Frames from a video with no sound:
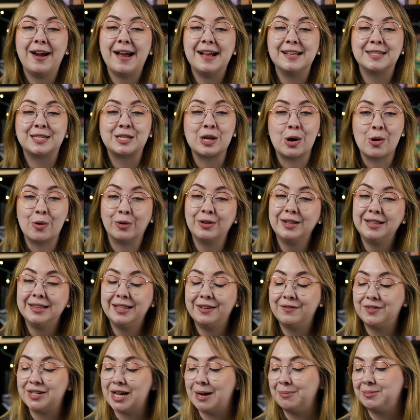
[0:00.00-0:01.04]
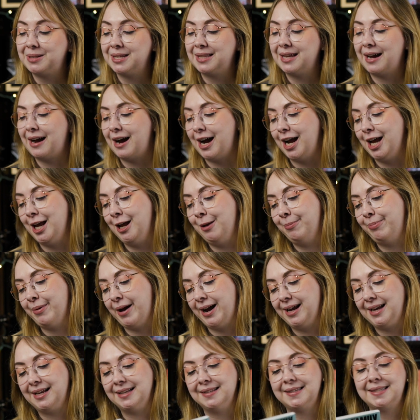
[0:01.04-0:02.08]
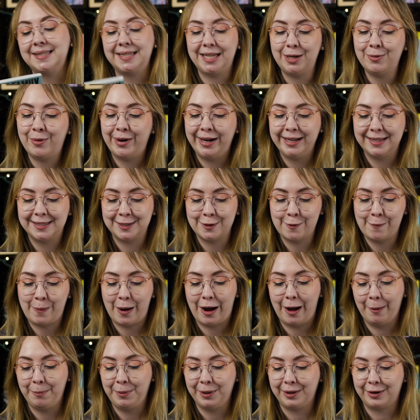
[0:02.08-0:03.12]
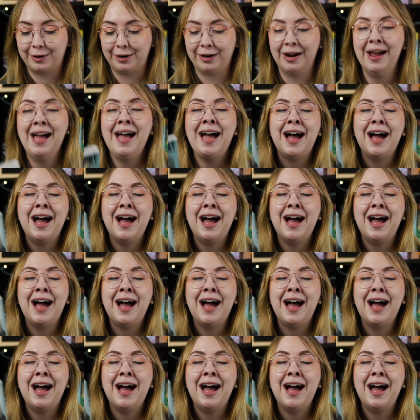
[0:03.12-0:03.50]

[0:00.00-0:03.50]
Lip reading: has totally lived up to the hype. I can see why it's so popular.